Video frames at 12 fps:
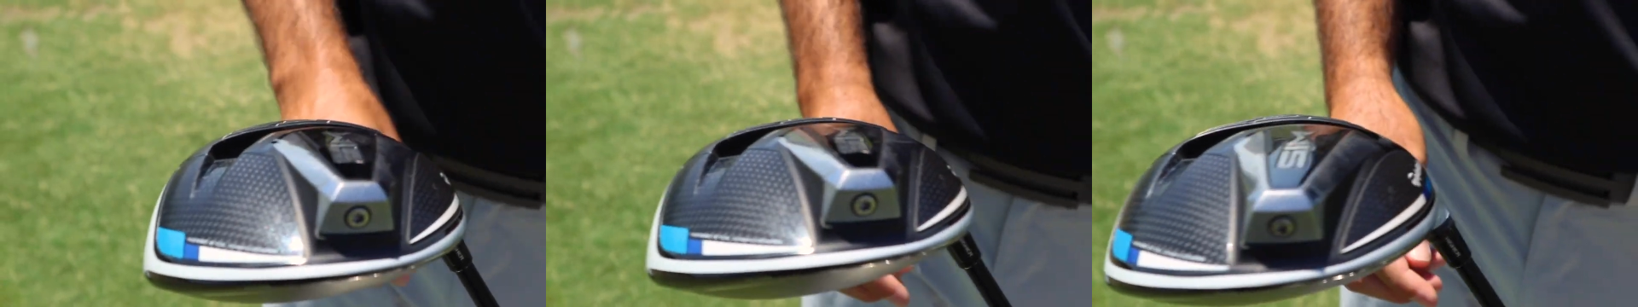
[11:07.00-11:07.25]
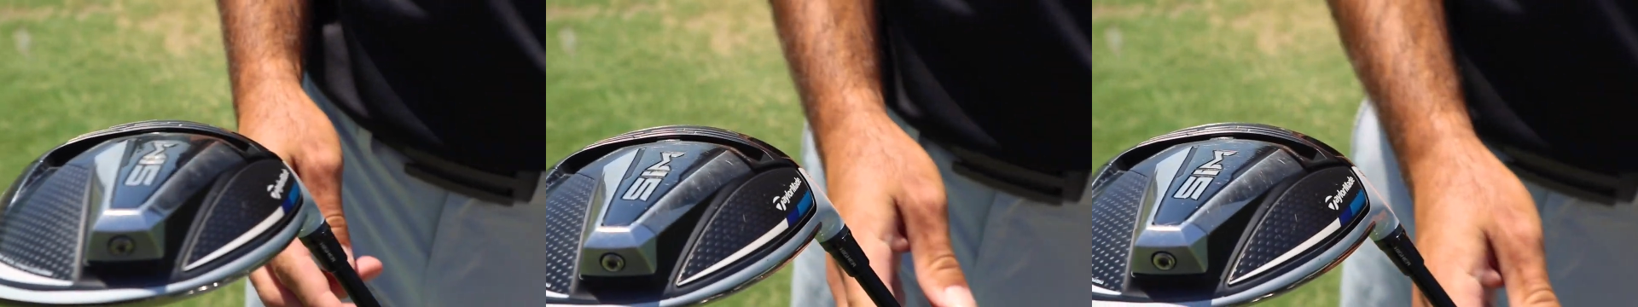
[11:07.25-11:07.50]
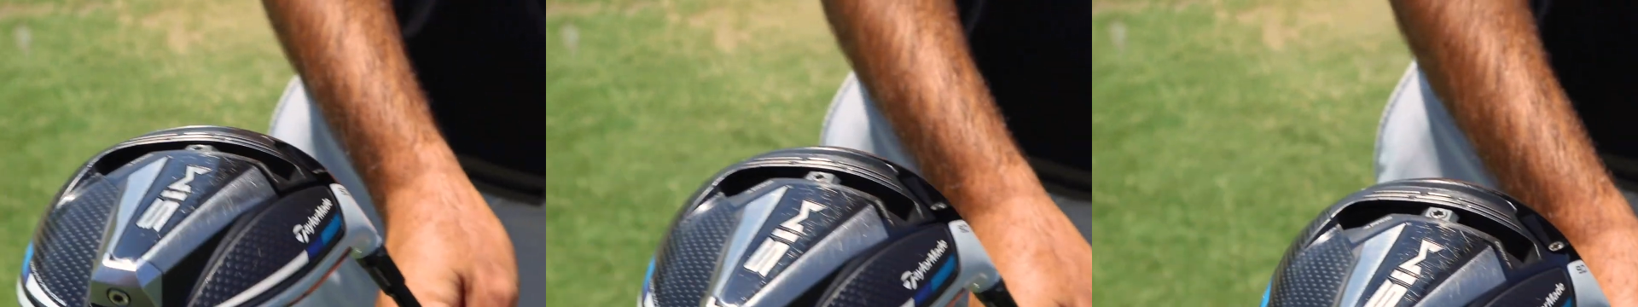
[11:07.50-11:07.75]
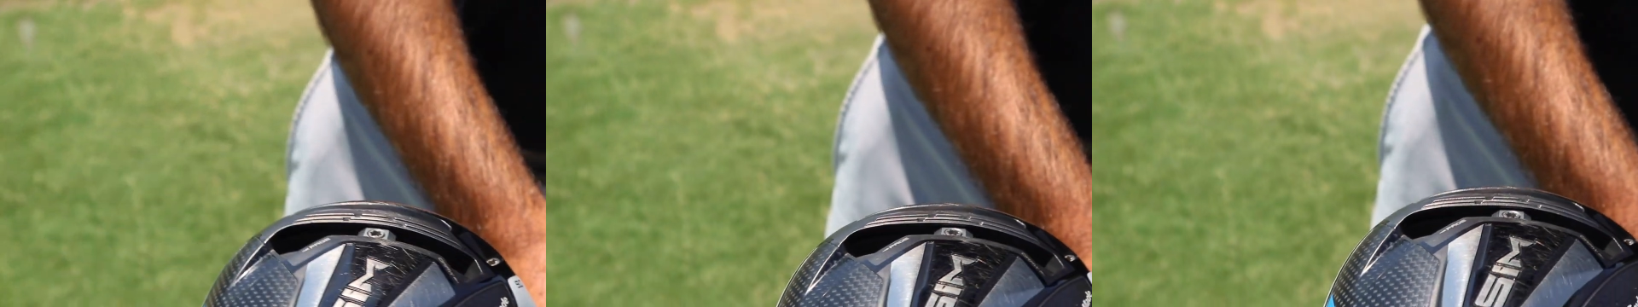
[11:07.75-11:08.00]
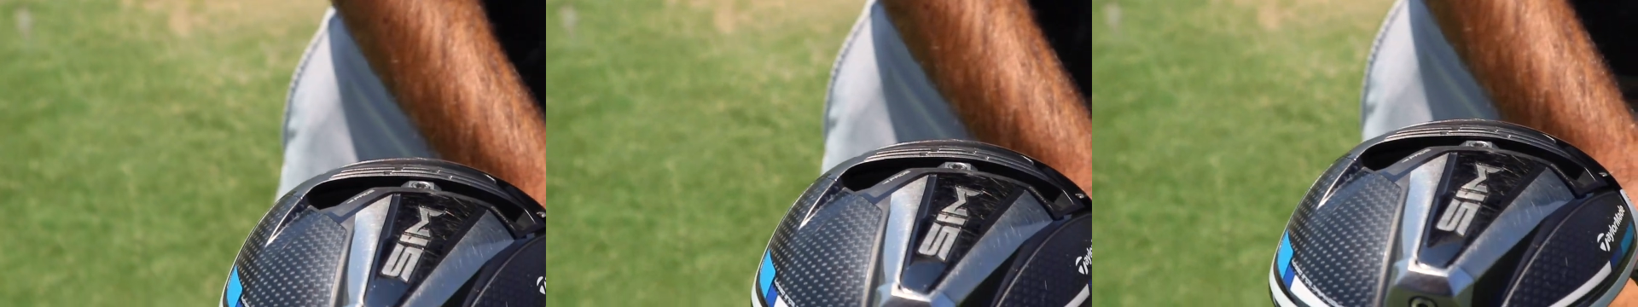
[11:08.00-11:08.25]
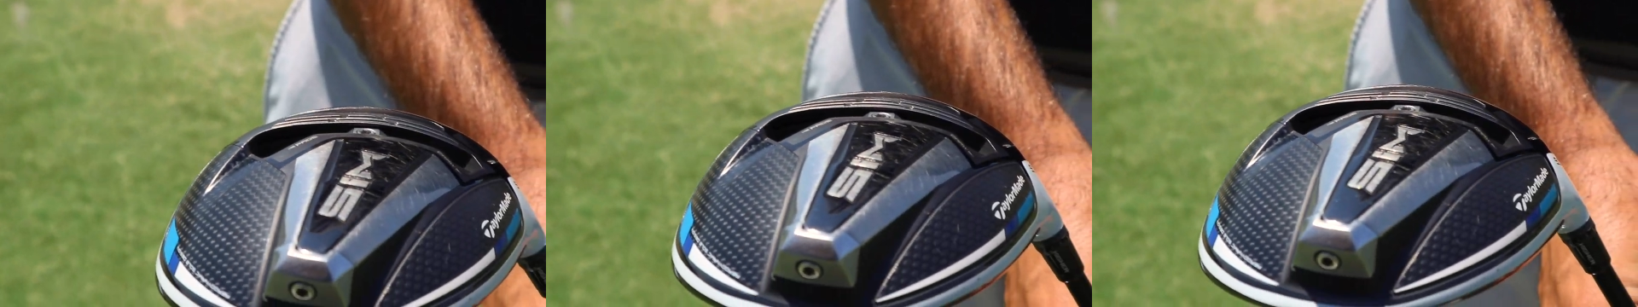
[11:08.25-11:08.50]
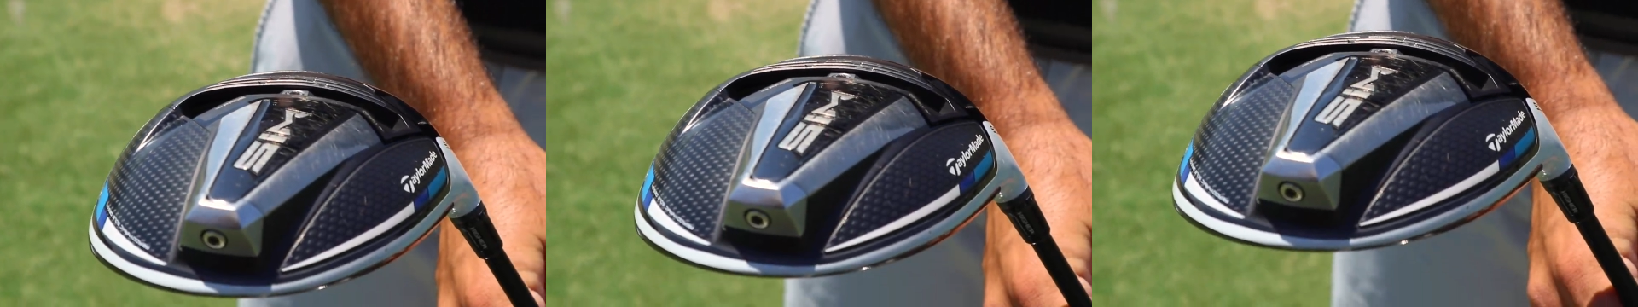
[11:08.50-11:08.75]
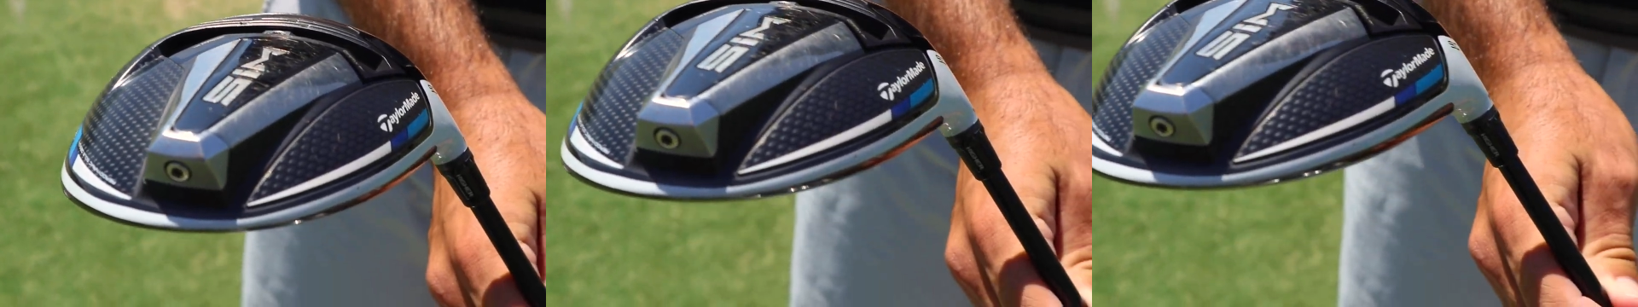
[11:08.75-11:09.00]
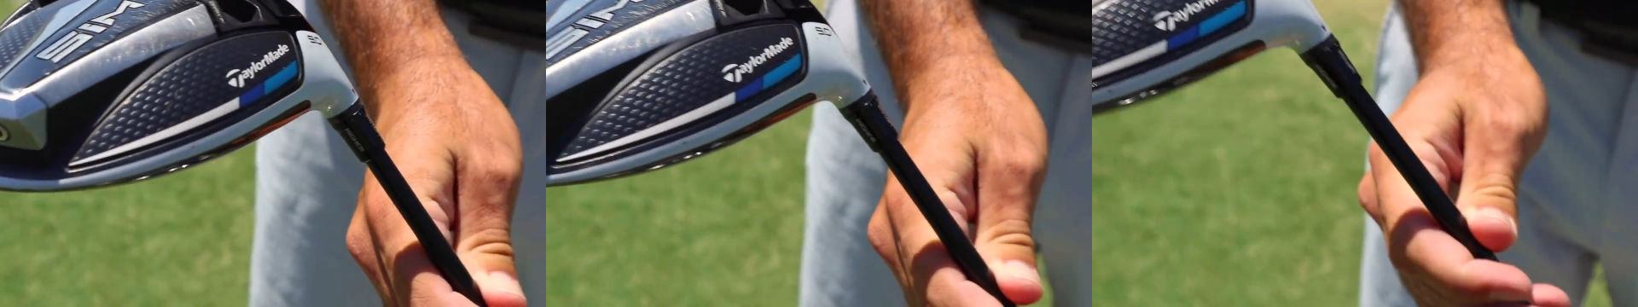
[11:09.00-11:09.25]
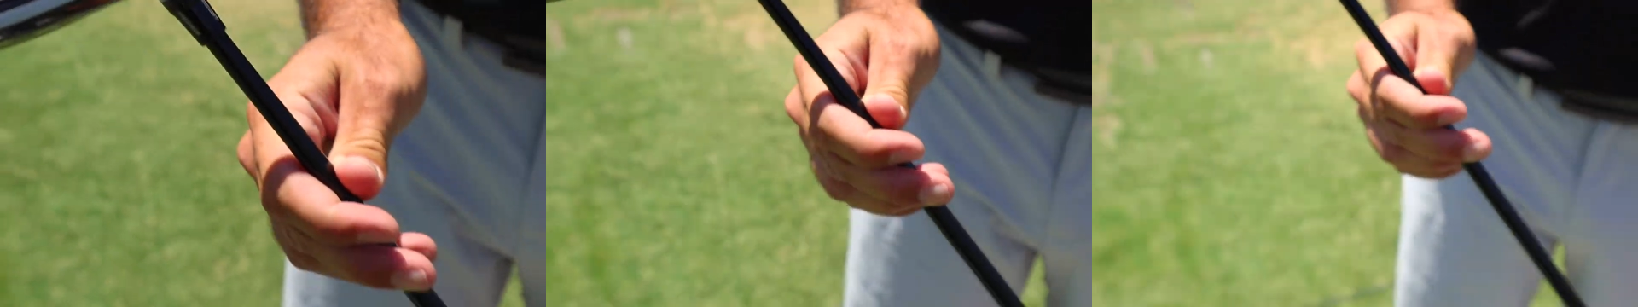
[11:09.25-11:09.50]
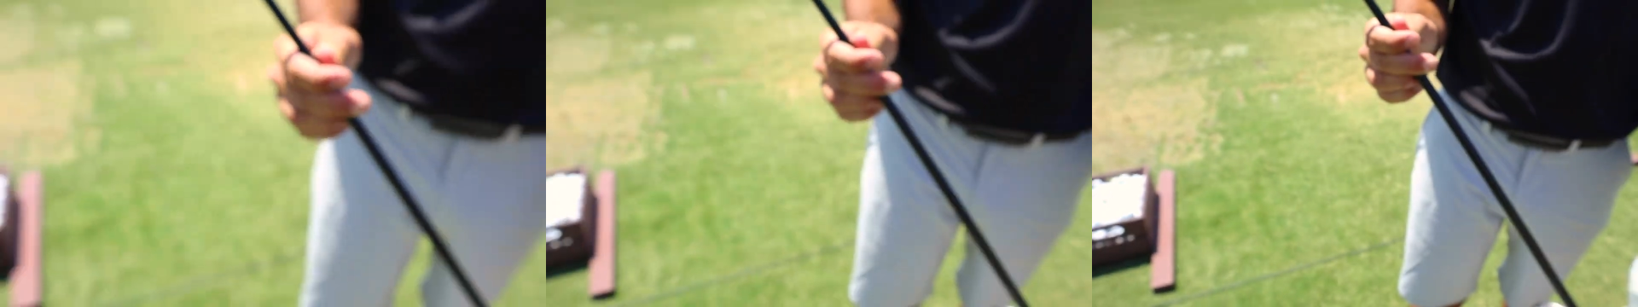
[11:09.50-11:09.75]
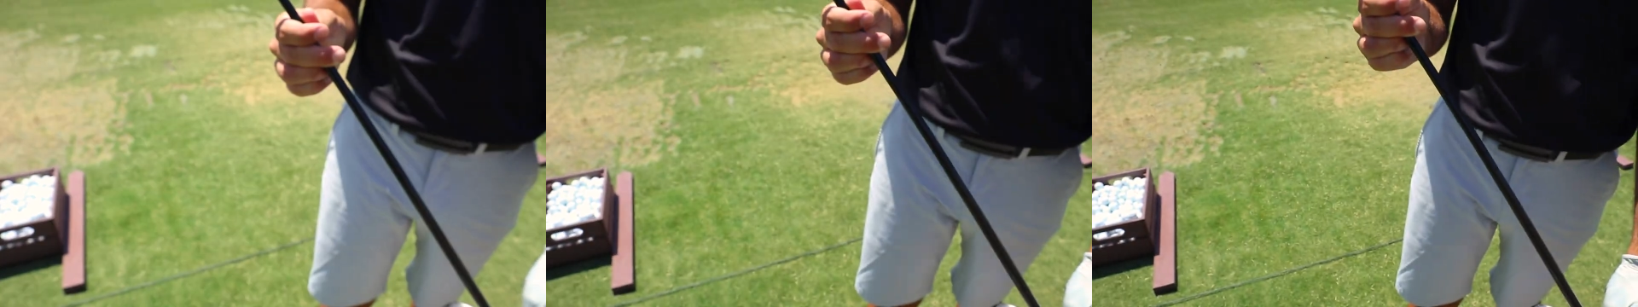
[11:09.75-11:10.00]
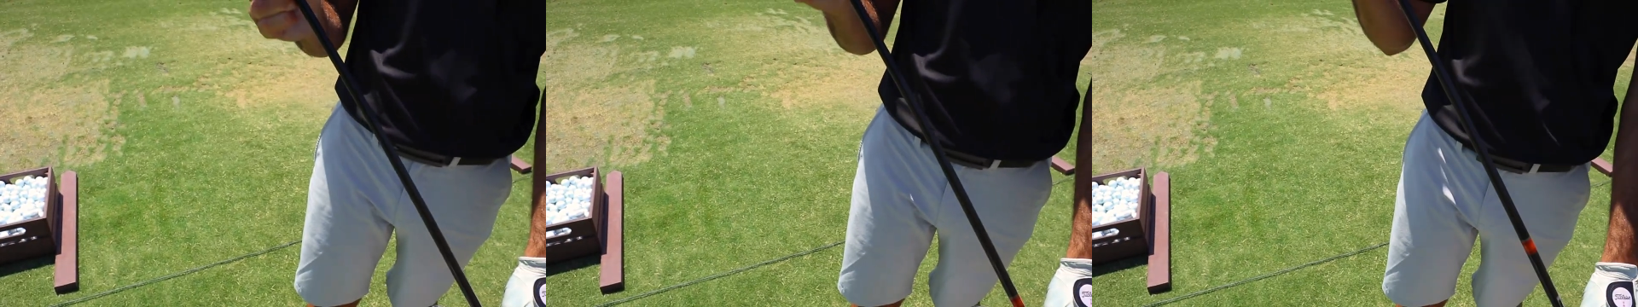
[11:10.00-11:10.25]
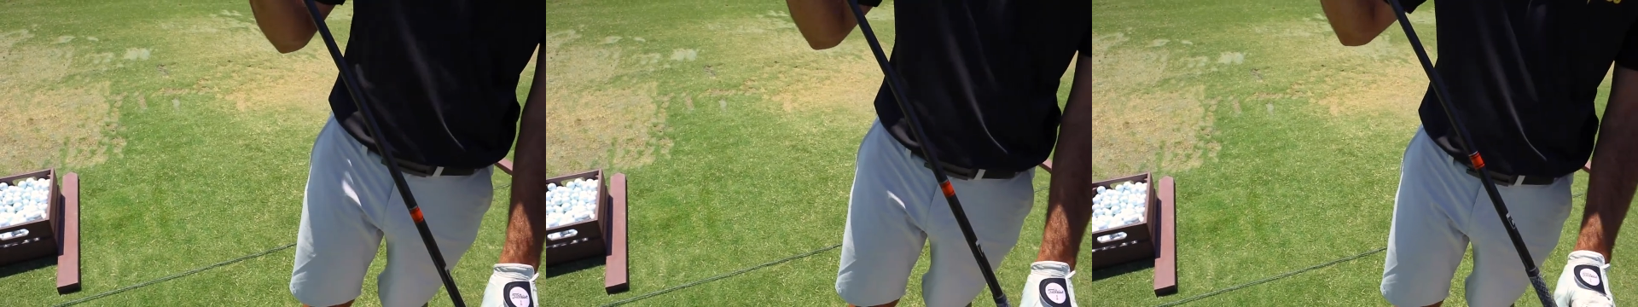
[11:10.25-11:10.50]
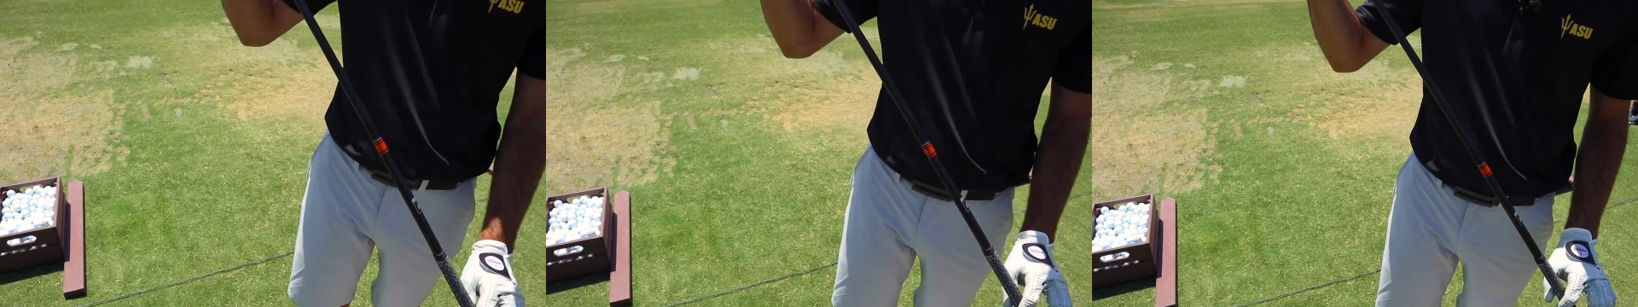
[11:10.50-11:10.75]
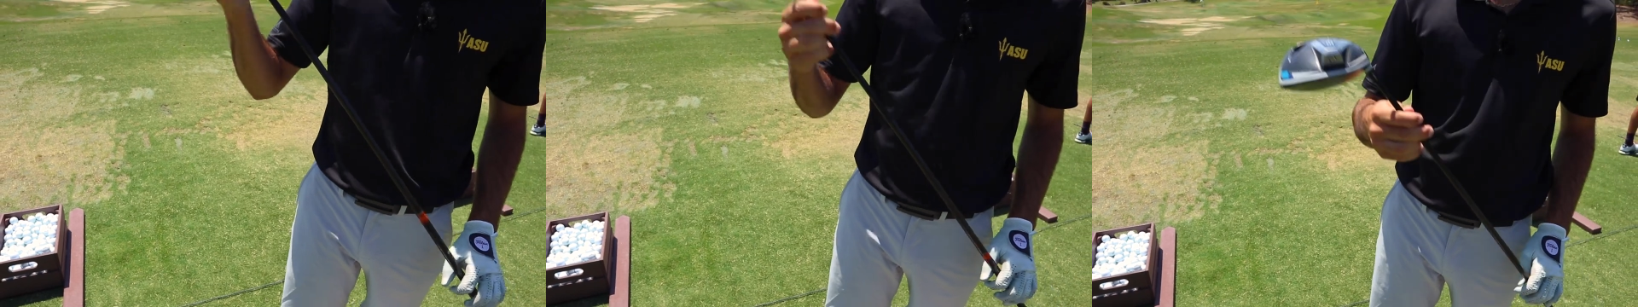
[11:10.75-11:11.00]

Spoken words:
Nobody's mouth can be seen.